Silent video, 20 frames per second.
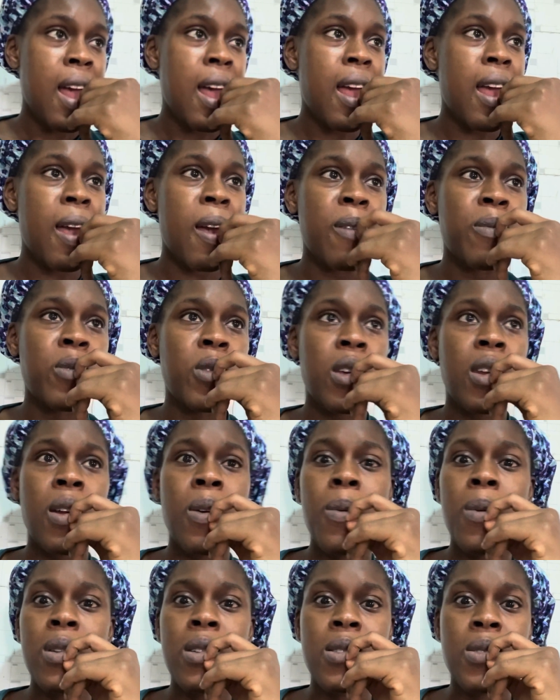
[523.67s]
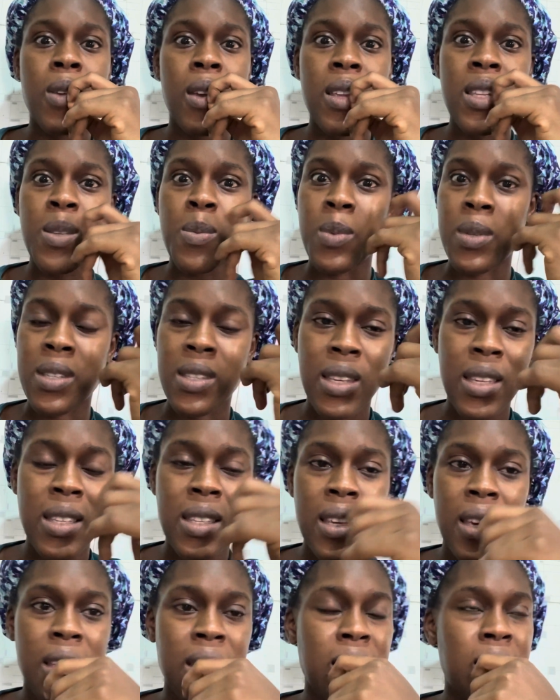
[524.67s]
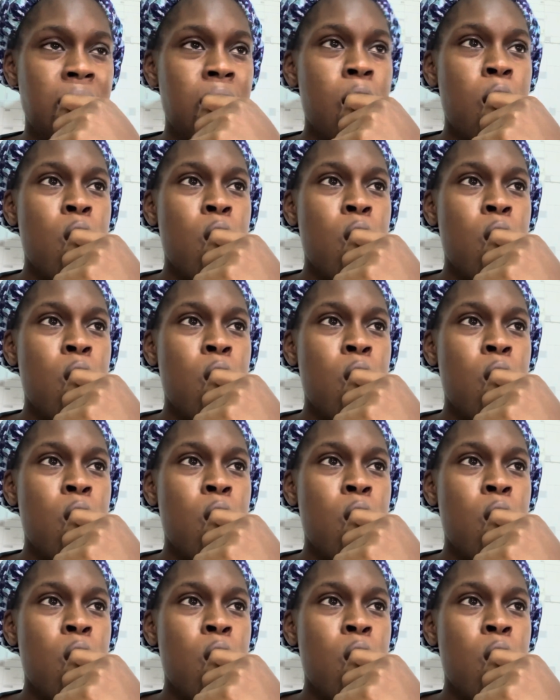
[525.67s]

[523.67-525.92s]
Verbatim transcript: The other one is going to be 6 years.